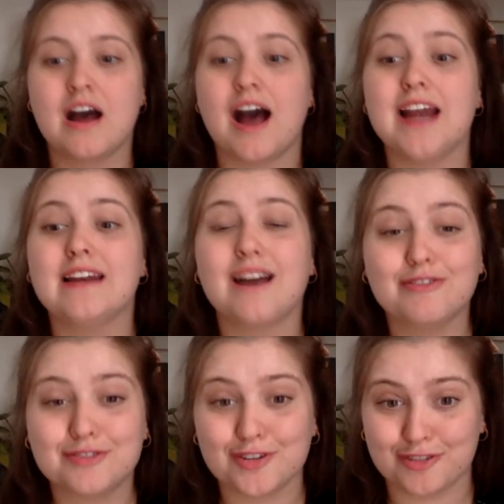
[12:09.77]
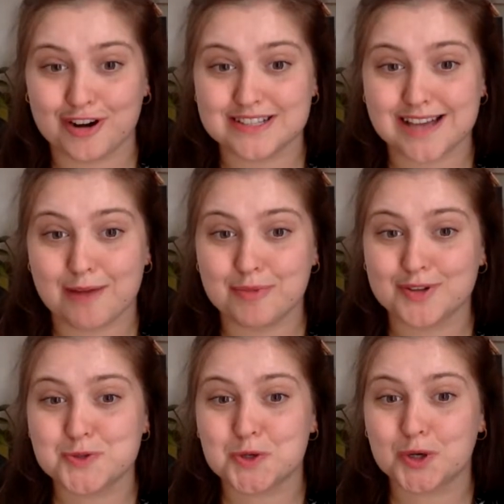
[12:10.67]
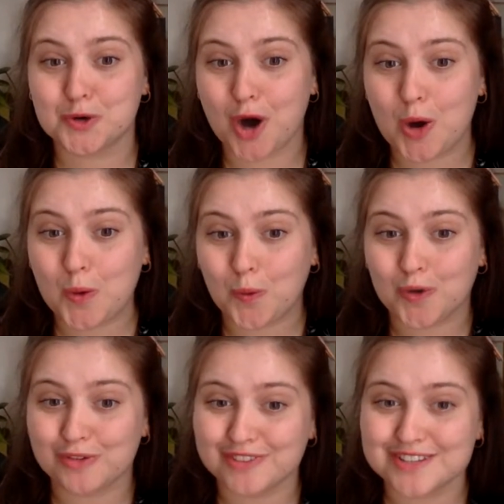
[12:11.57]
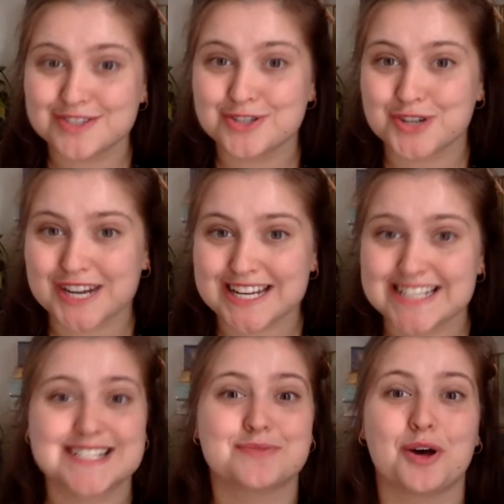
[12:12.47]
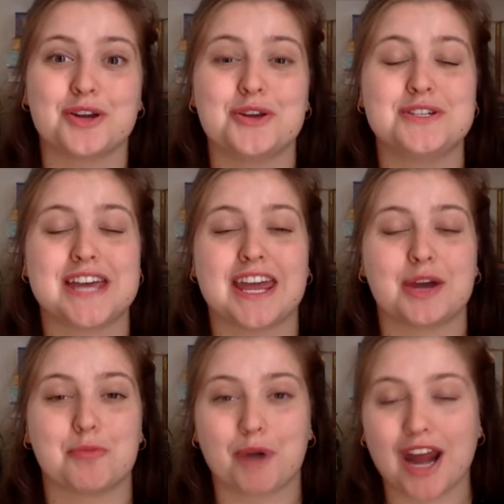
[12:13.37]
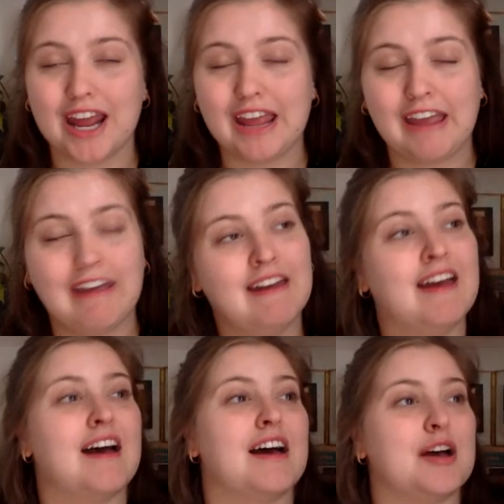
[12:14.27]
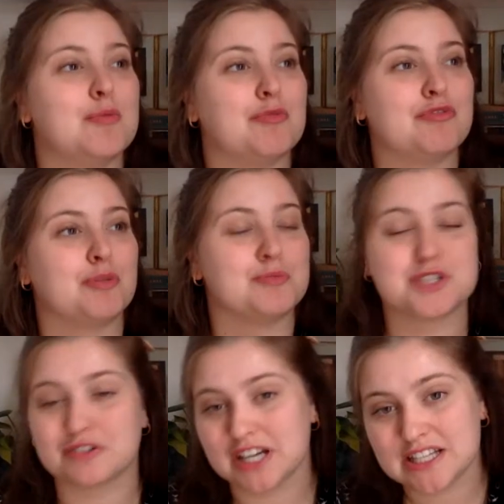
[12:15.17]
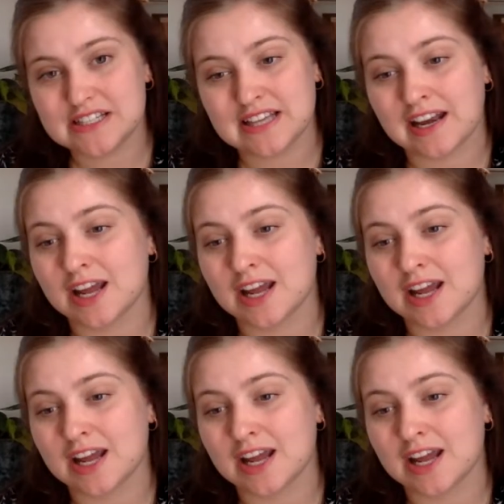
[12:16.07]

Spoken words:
I love the Forest app because you can grow all of these trees while you take a break from screens.